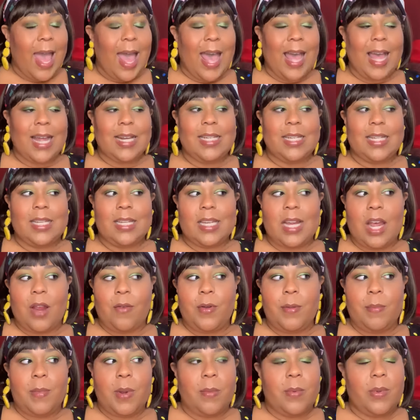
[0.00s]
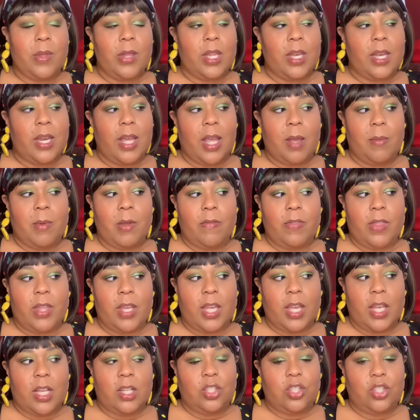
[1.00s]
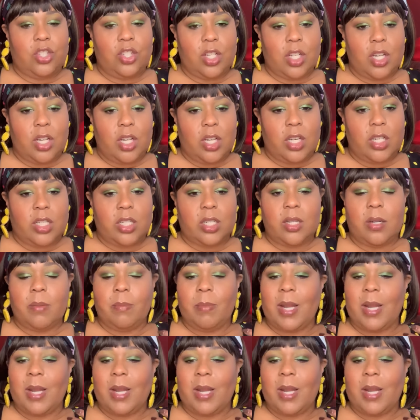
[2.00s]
I did not remember the name of the guest judge,